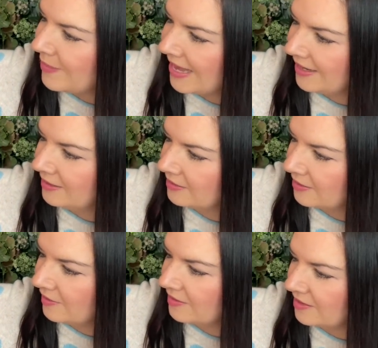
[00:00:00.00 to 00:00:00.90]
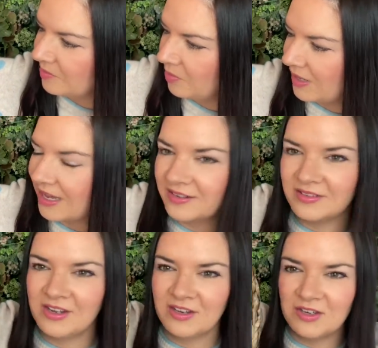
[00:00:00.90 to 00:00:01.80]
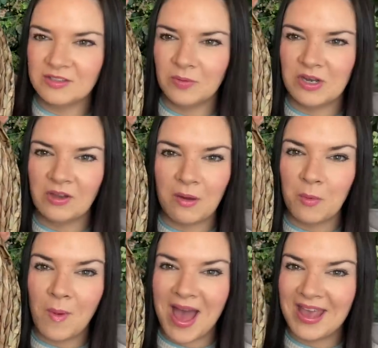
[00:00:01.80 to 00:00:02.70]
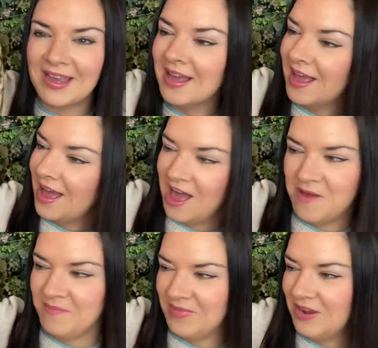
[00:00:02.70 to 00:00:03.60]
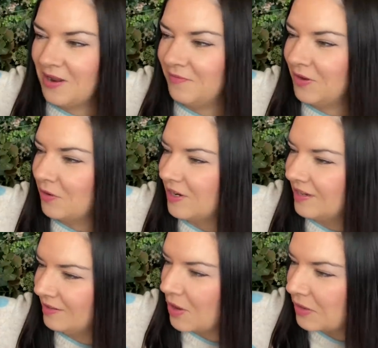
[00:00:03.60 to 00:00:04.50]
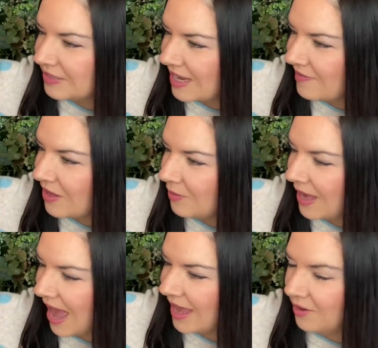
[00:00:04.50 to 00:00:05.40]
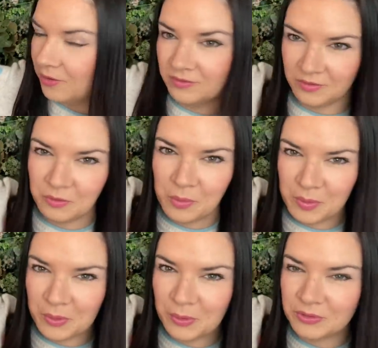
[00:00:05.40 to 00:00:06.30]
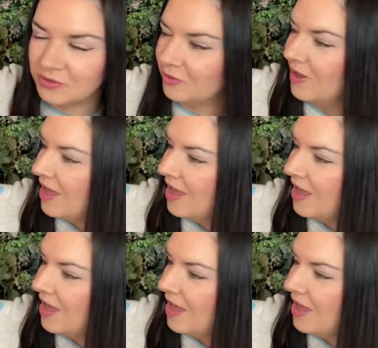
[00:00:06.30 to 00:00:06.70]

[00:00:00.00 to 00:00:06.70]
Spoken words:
bin, so this is brilliant. You can use it when you go away, if you go on a little holiday in the UK or abroad, or